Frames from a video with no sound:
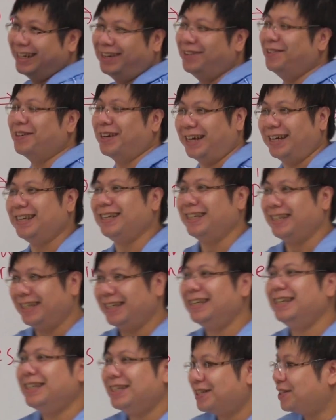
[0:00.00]
Okay,
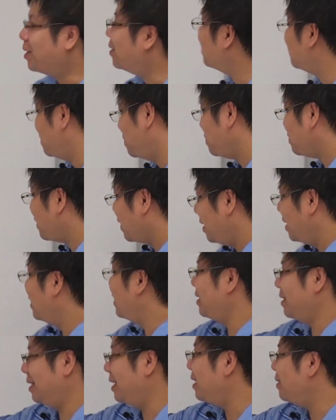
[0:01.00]
so
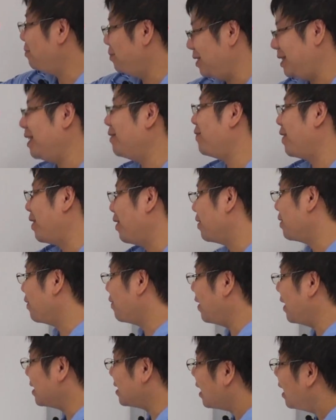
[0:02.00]
he received a lot of
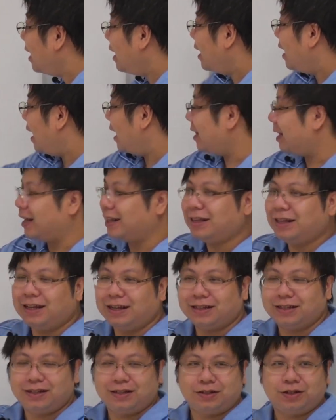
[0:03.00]
things. And then,
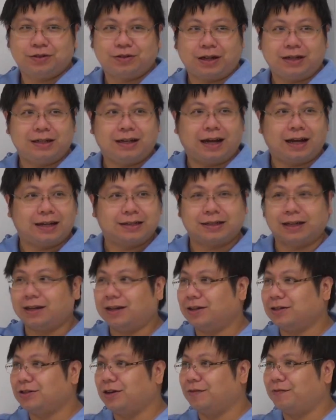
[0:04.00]
so Zhang Yitang has a
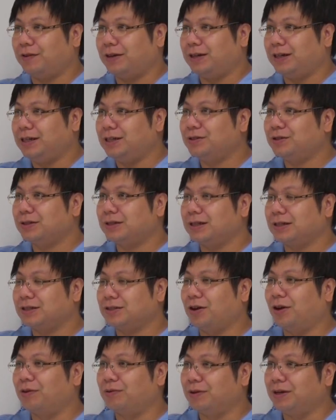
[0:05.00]
lot of interesting
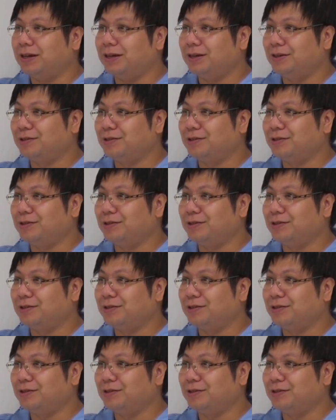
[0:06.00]
story.